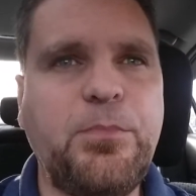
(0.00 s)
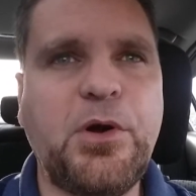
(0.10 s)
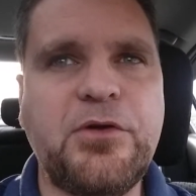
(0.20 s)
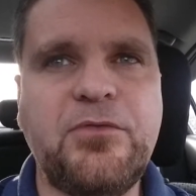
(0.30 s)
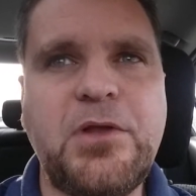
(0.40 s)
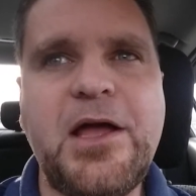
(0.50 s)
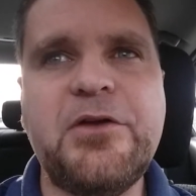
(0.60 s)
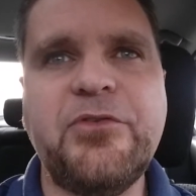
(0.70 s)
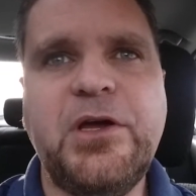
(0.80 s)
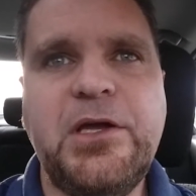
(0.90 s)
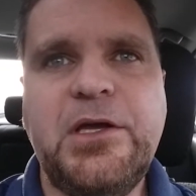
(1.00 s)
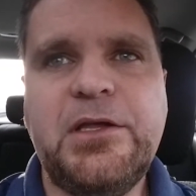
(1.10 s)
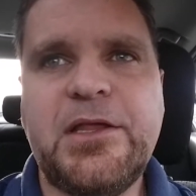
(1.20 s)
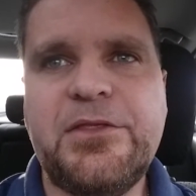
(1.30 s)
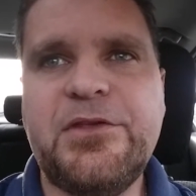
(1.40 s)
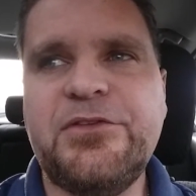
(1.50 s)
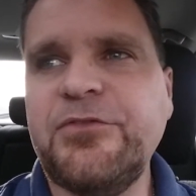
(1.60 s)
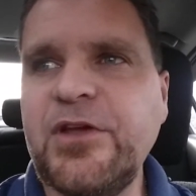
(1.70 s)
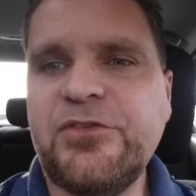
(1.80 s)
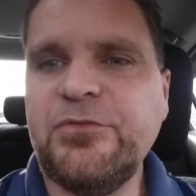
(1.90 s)
part of life, that these
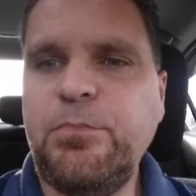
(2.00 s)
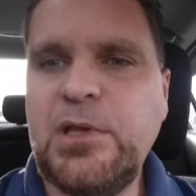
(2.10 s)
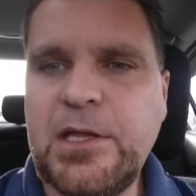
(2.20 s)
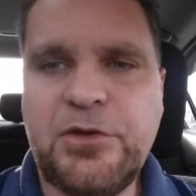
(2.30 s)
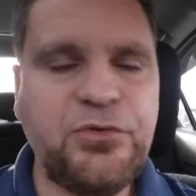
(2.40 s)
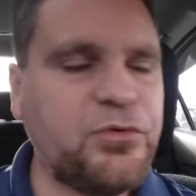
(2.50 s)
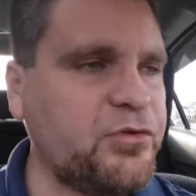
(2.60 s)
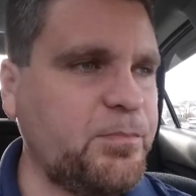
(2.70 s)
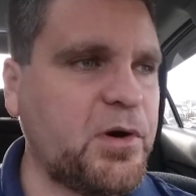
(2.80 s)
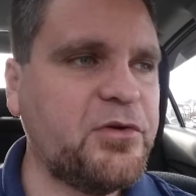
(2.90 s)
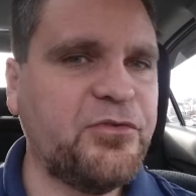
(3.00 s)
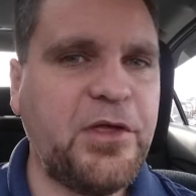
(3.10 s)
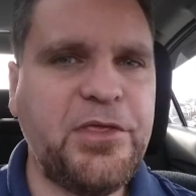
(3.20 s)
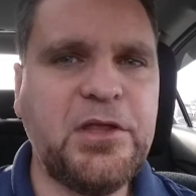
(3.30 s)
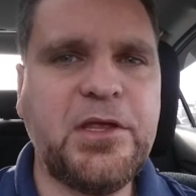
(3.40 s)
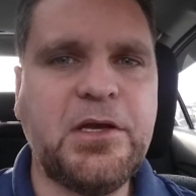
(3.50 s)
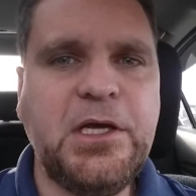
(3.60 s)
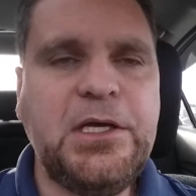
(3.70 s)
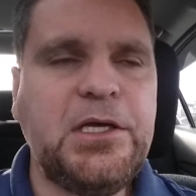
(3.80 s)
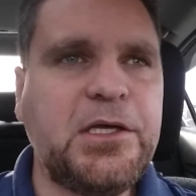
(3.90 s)
events play into its part. So I think that
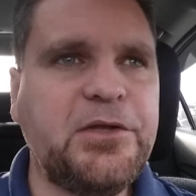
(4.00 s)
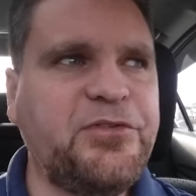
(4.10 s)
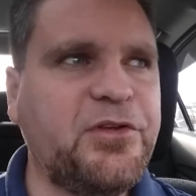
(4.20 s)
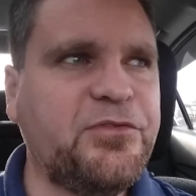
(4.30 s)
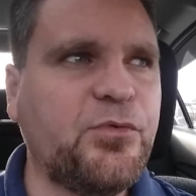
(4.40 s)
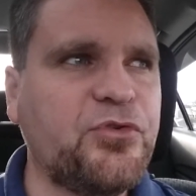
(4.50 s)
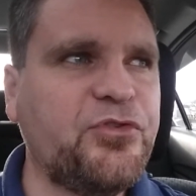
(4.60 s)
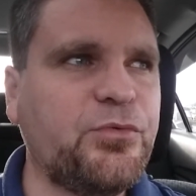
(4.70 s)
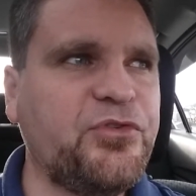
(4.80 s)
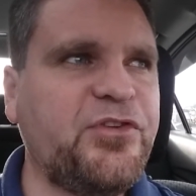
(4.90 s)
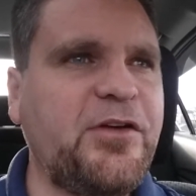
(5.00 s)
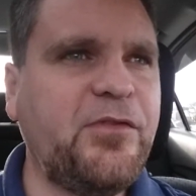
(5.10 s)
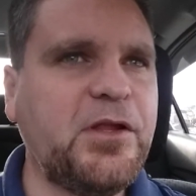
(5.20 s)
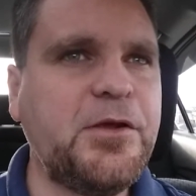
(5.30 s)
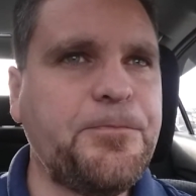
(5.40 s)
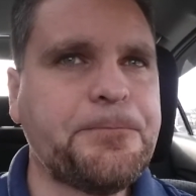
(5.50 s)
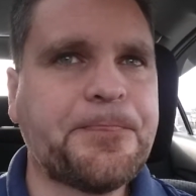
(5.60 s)
C.S. Forster was definitely